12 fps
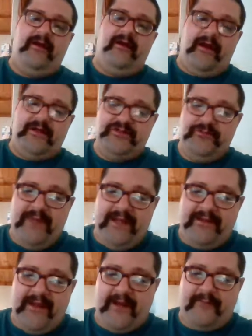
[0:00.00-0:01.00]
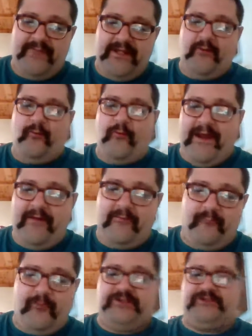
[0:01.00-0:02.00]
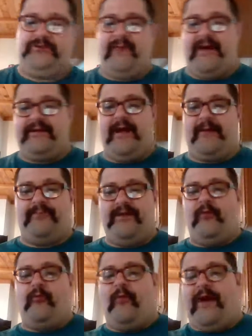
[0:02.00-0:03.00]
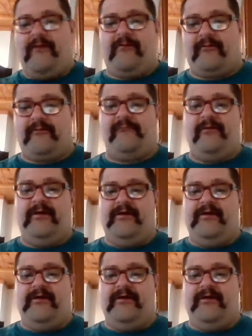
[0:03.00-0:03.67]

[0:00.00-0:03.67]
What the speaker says: As you may not be aware, what you might not be aware of